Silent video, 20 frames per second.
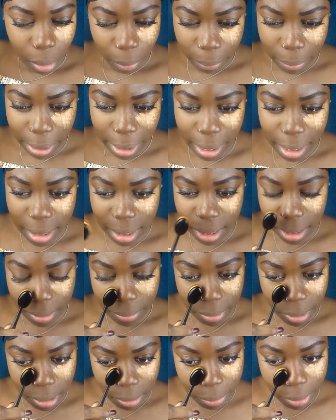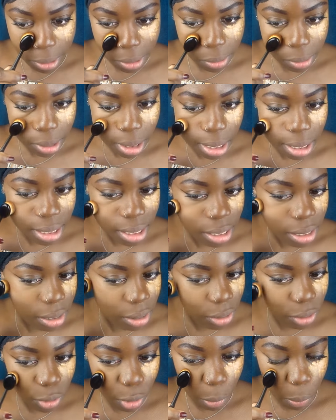But it seems to be doing a
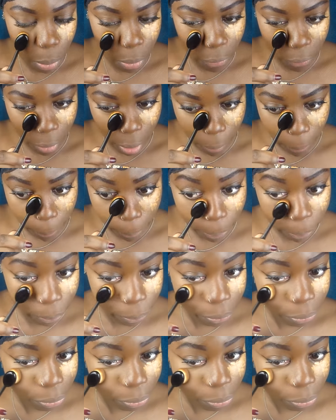decent job with the